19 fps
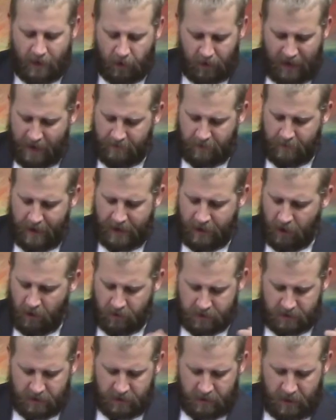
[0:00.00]
have it in my
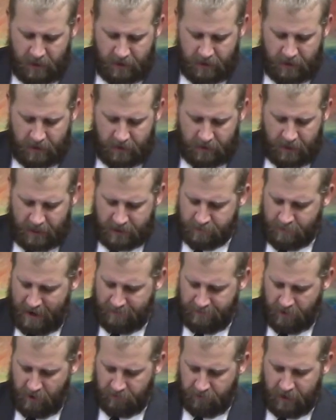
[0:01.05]
notes, and, and that's my
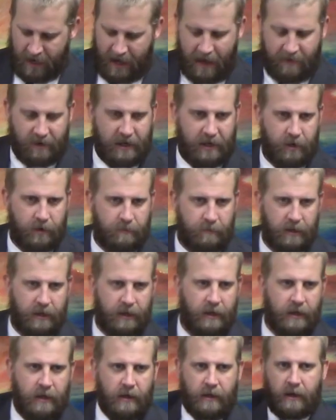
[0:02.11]
fault for not having it here.
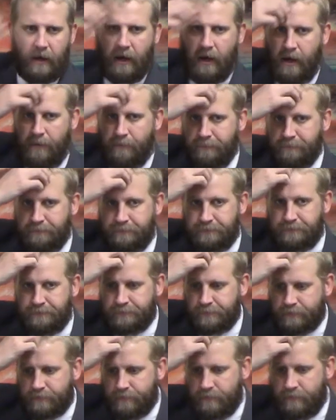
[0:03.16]
But um,
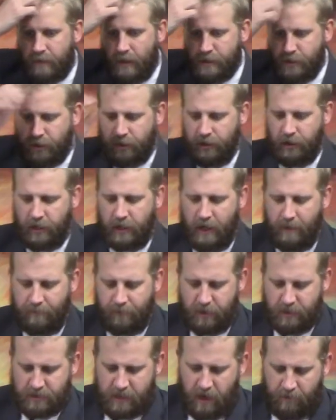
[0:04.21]
you could look it up for
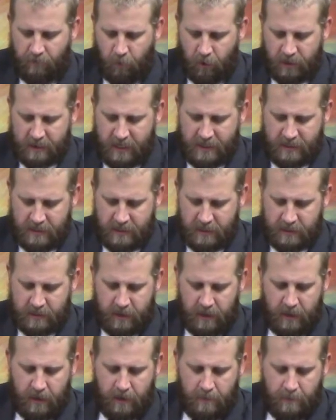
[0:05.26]
yourself where it says this.
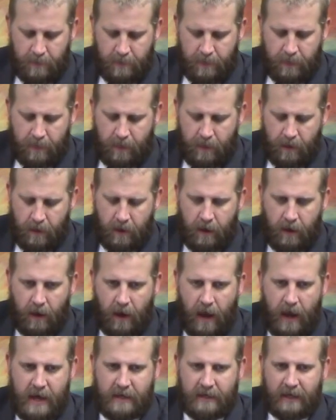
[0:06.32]

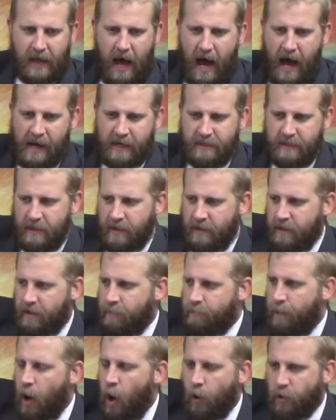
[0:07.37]
And God
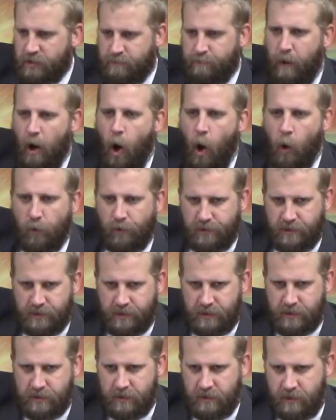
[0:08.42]

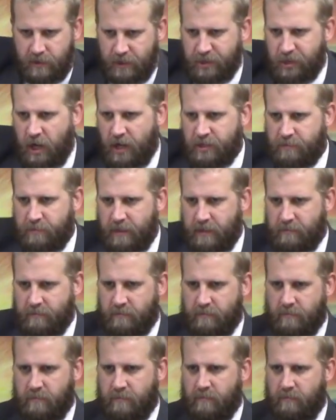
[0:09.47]
postpones the judgment.
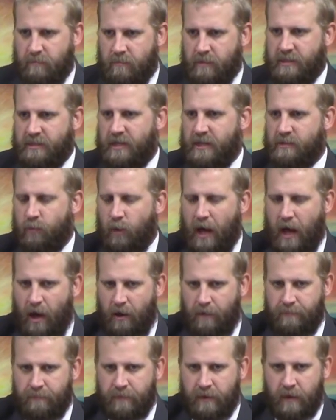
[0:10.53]
He says,
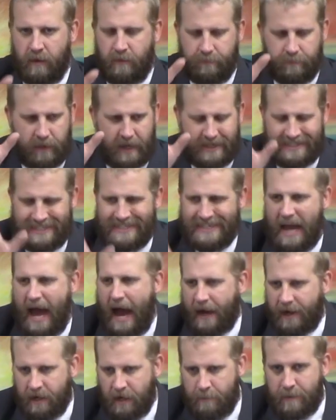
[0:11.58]
Well, it's
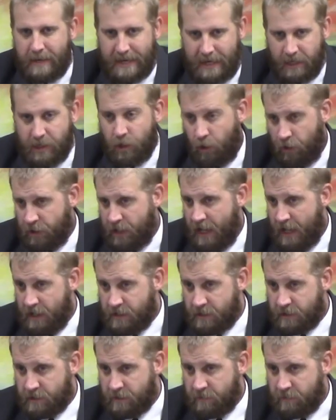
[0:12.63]
not going to be in your days.